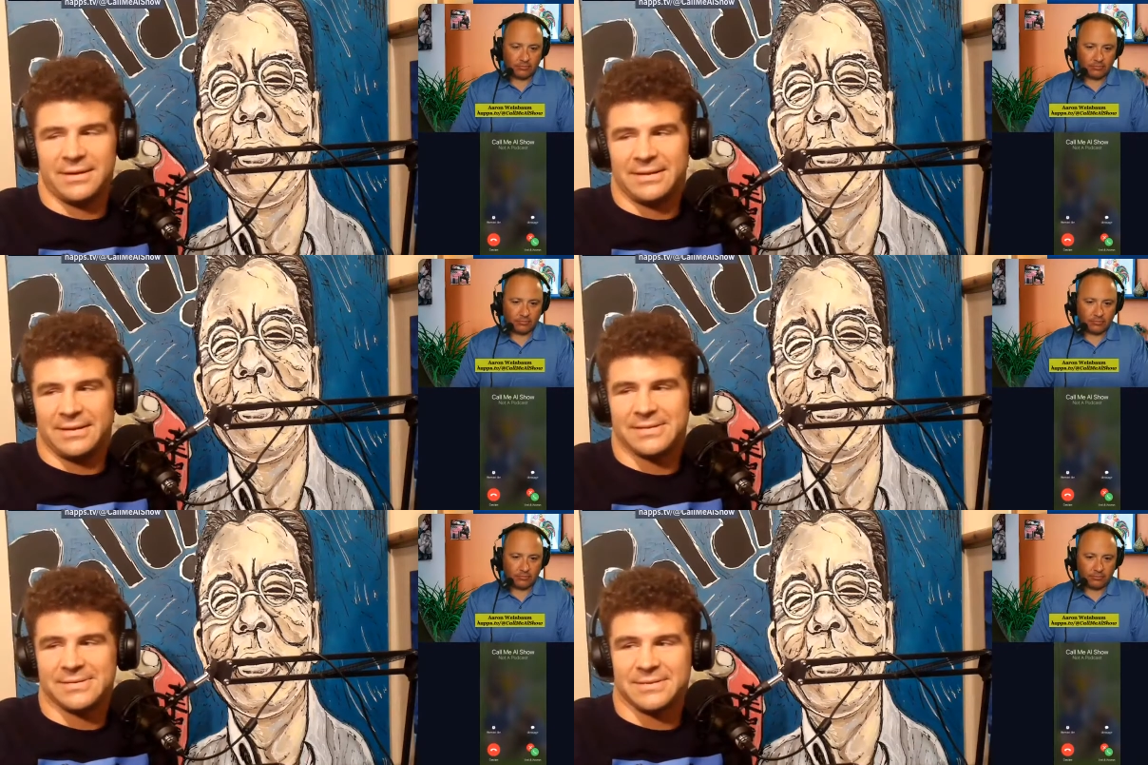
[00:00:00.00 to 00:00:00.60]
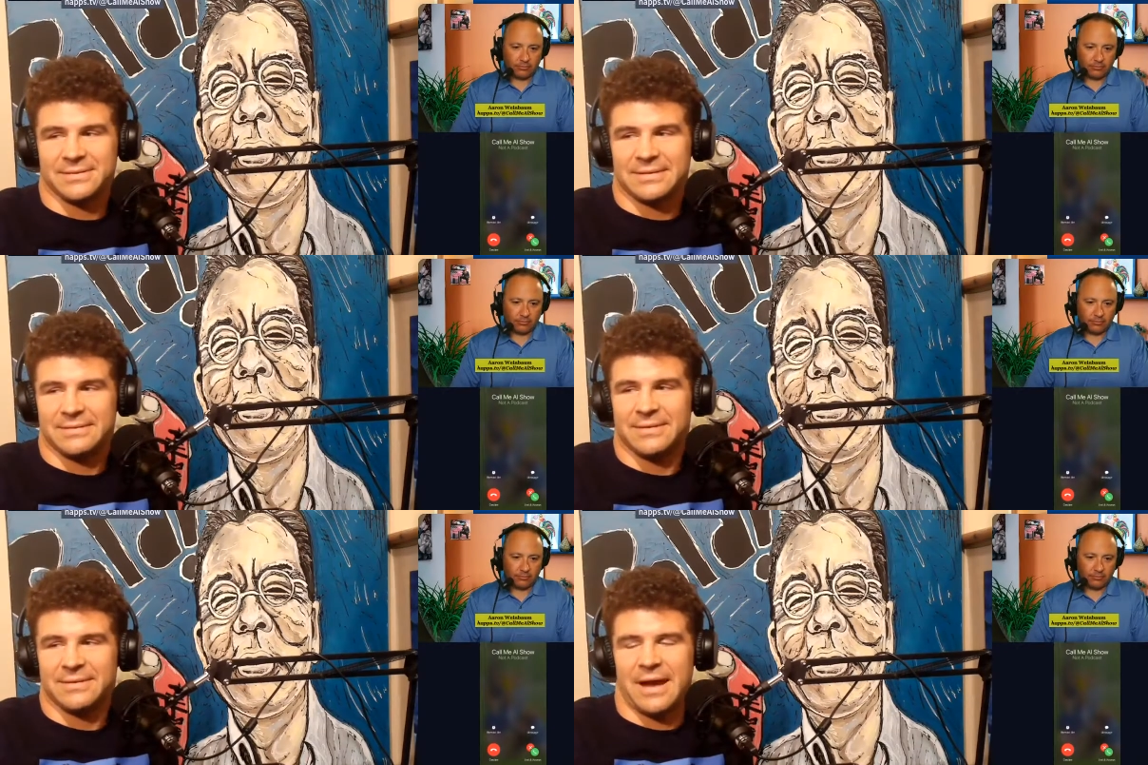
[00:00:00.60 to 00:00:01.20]
Speaker 1: I think he's a
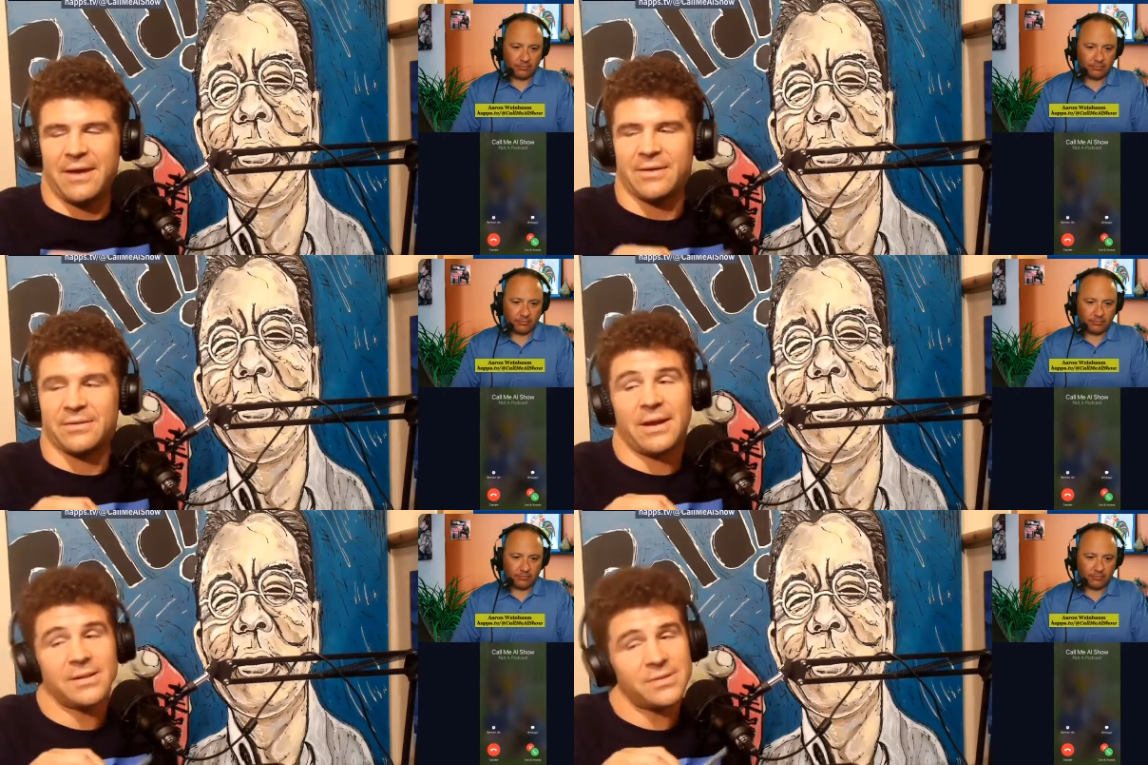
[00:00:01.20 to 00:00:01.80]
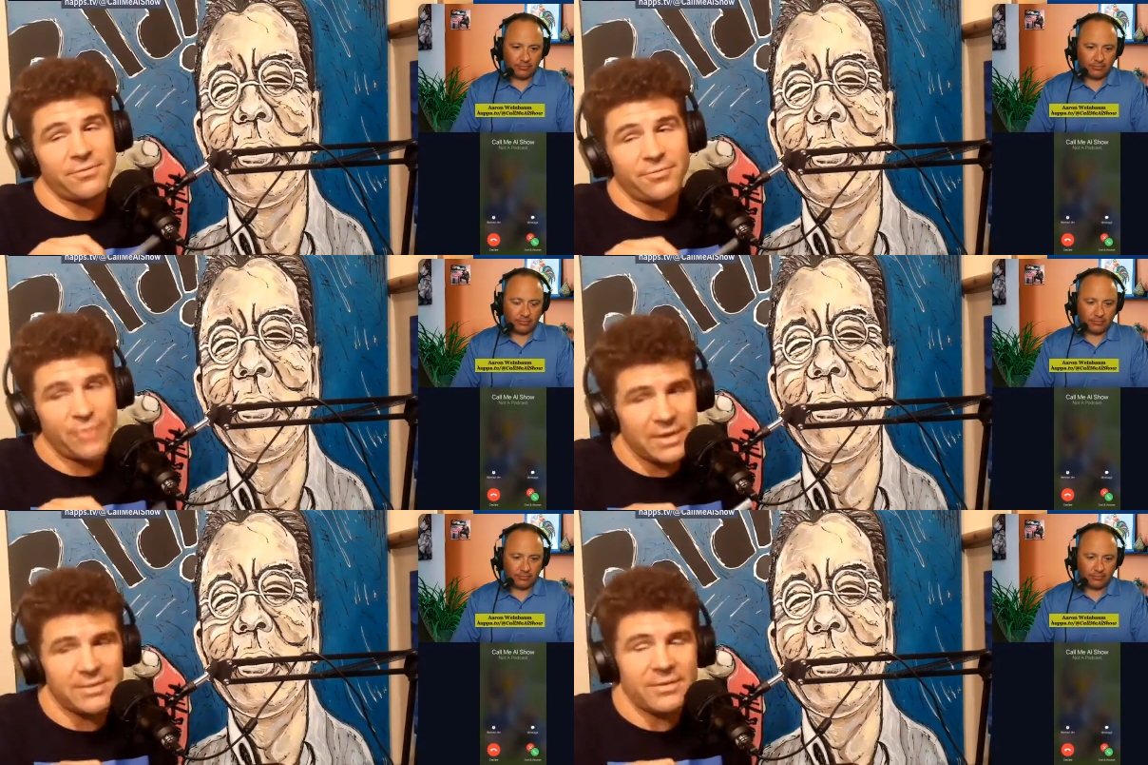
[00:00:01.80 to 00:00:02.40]
character and he's a
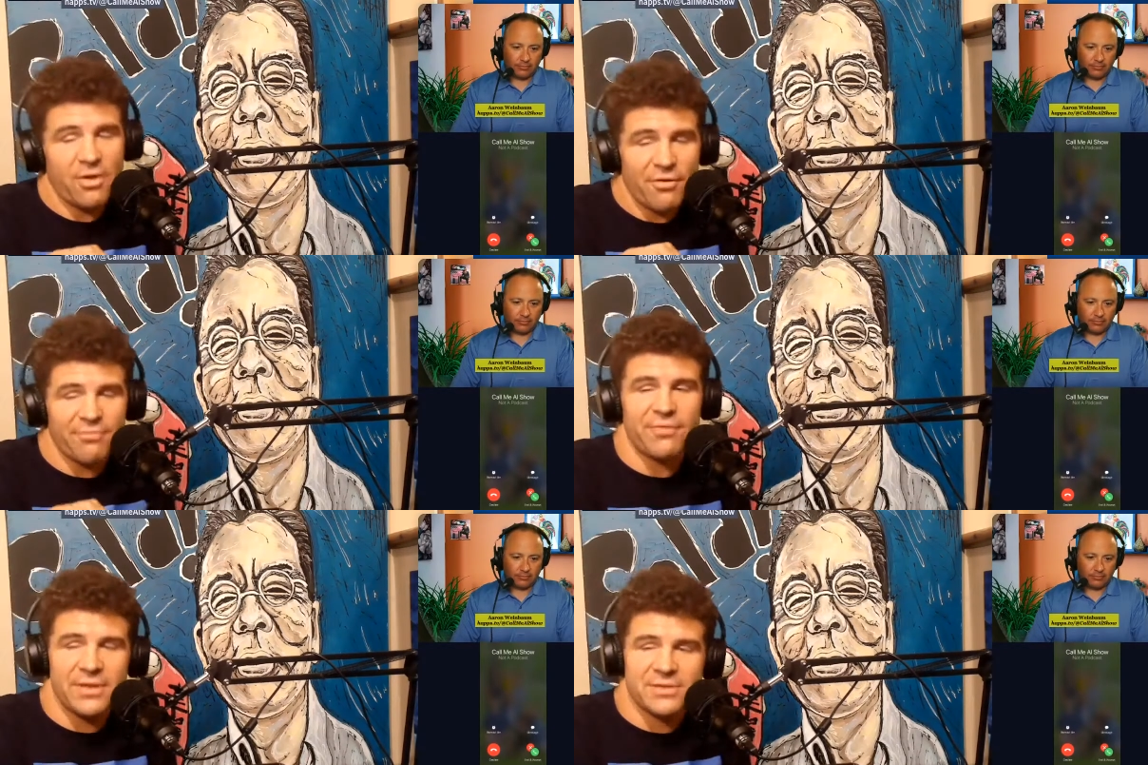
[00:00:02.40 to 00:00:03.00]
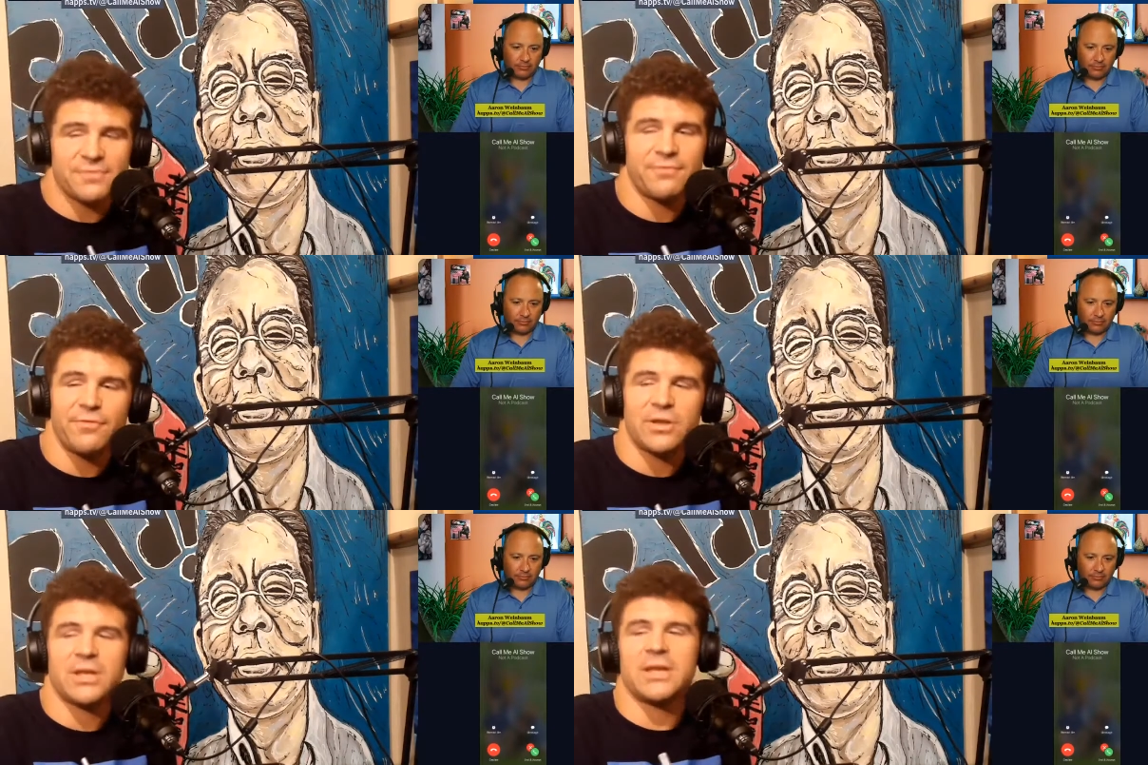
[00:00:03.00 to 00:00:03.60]
freaking tough. He's
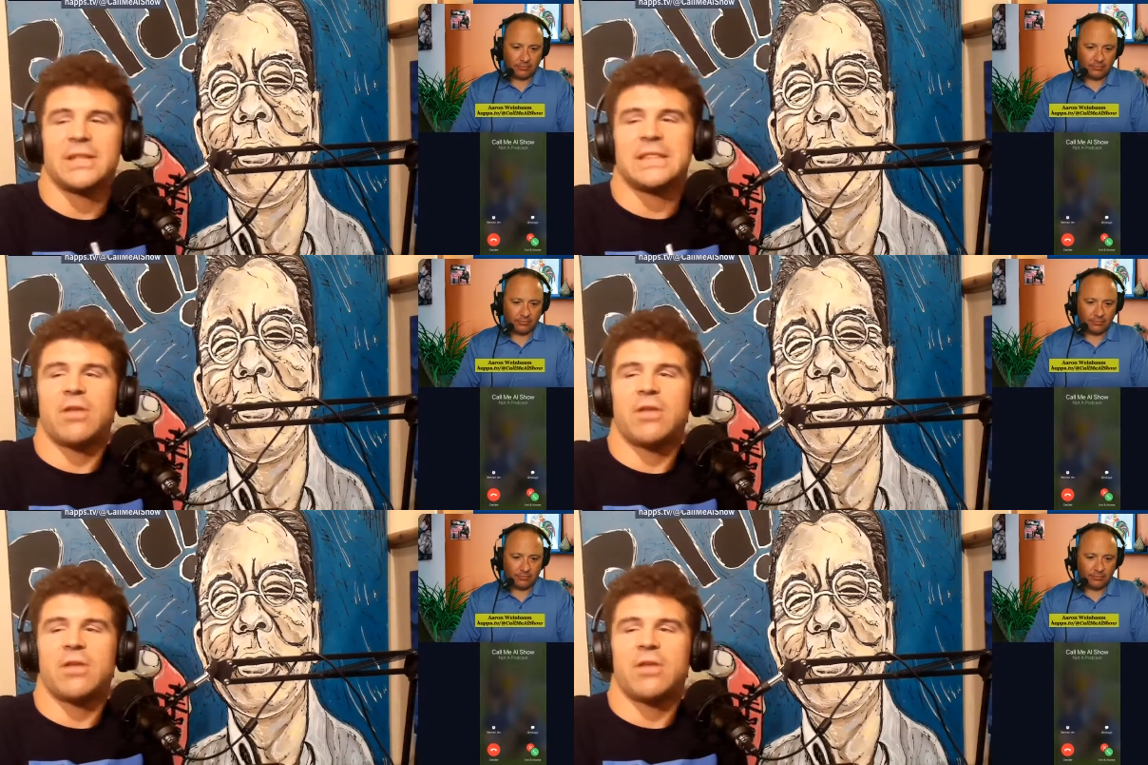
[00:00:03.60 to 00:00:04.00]
freaking